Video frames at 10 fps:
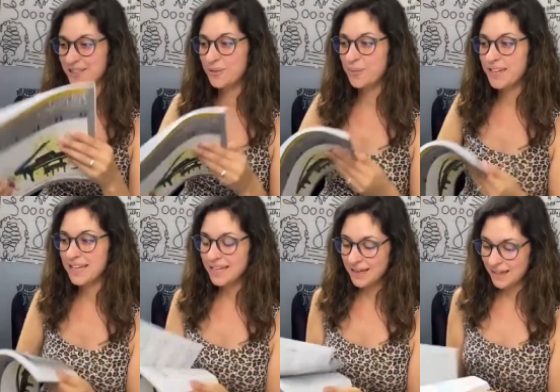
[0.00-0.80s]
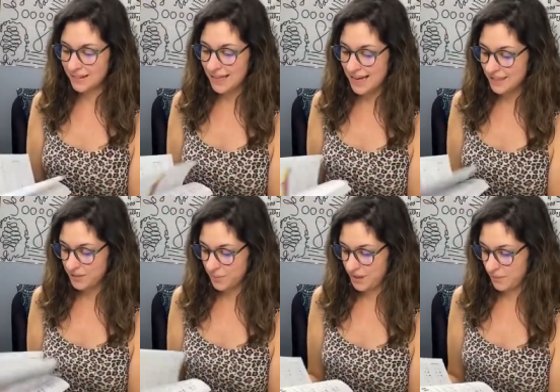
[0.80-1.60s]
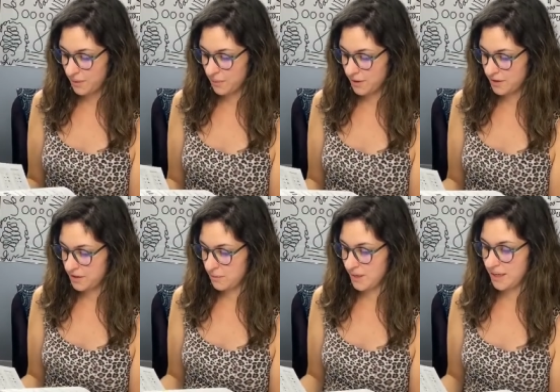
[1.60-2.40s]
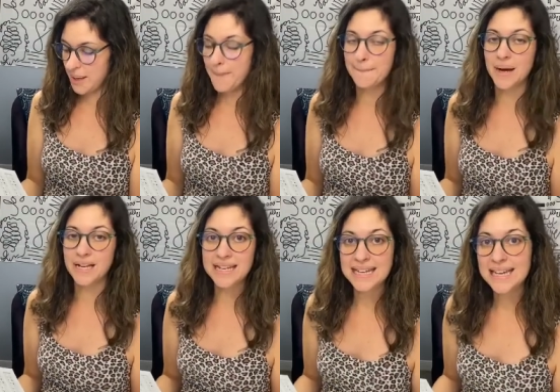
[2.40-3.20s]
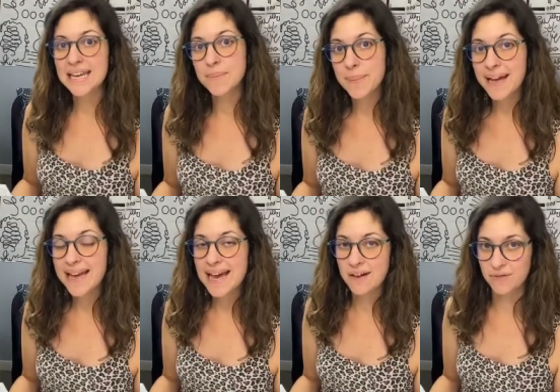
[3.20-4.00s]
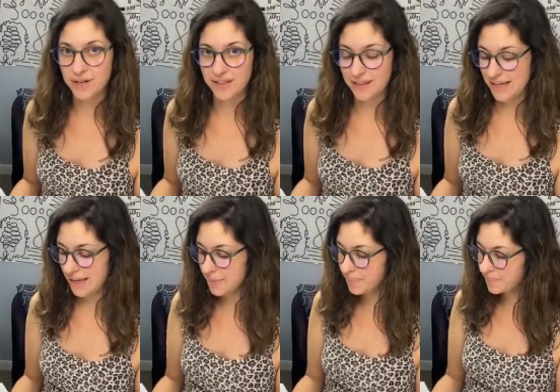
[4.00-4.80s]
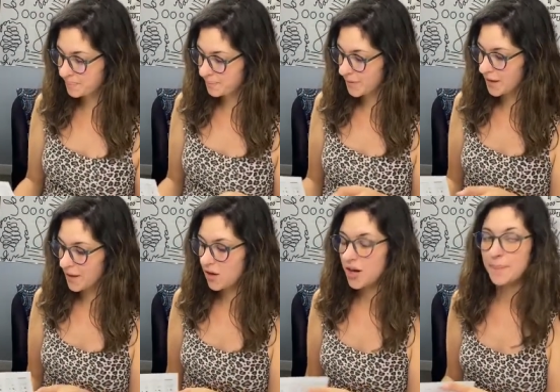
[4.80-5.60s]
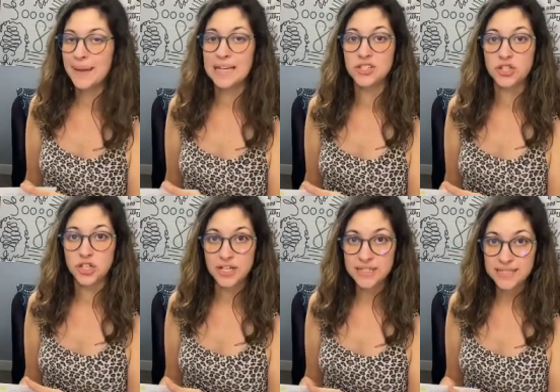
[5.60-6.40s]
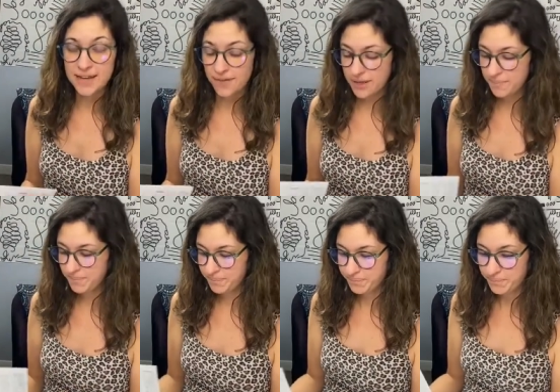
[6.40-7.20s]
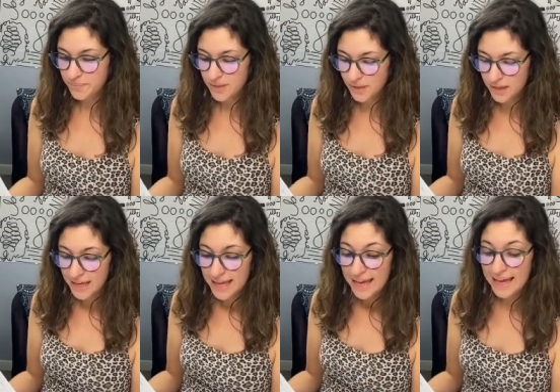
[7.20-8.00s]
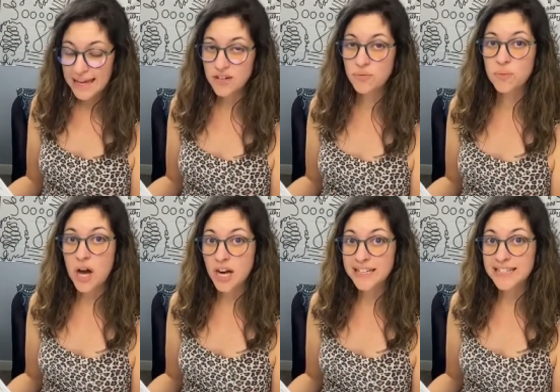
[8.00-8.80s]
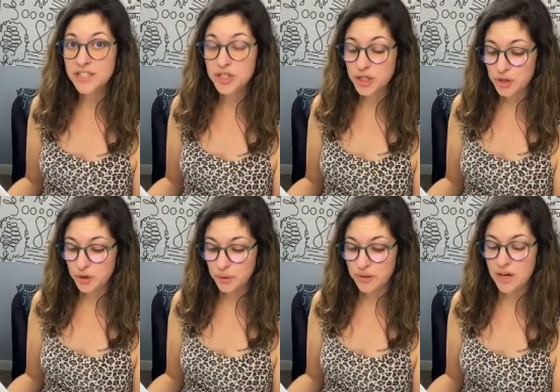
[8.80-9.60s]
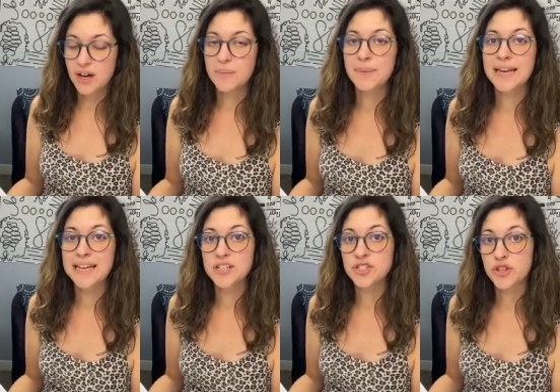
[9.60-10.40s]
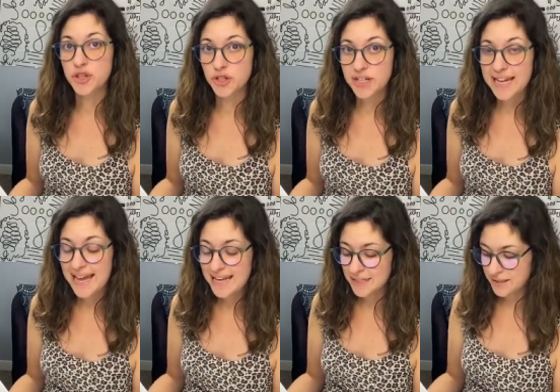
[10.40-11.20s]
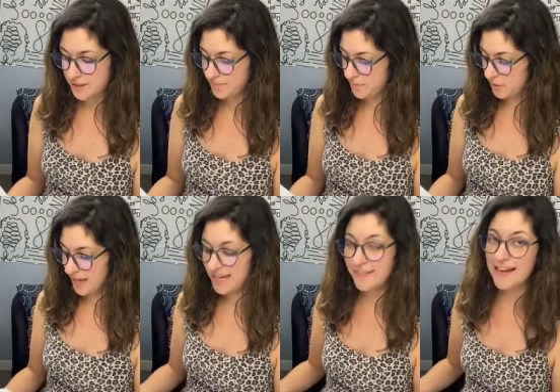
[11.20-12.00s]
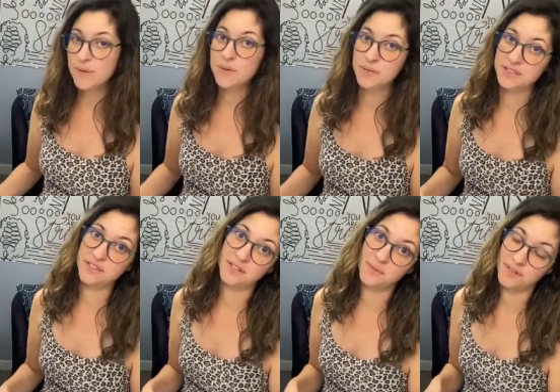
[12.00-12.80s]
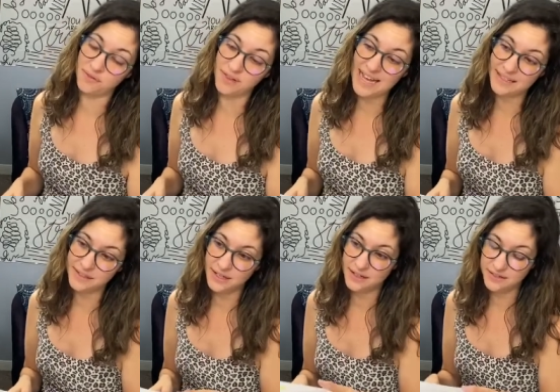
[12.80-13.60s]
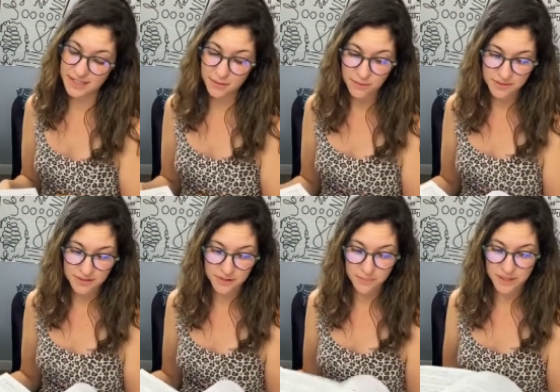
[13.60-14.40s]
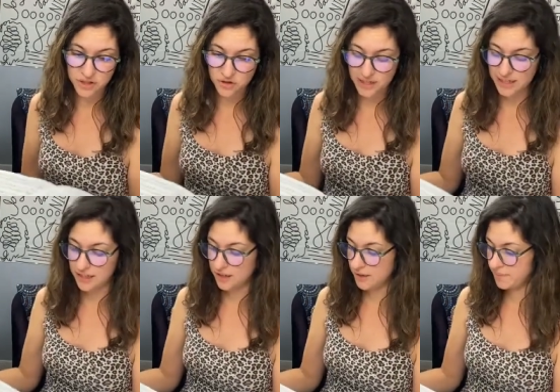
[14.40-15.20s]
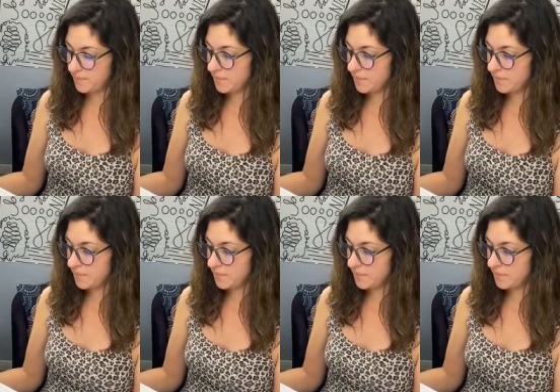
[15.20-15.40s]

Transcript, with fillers: so last week we were doing Money Can't Buy Everything on page 37 and Rockin' Tune on page 38, okay? And that one was dealing with the flat sign, so that one was a little bit trickier.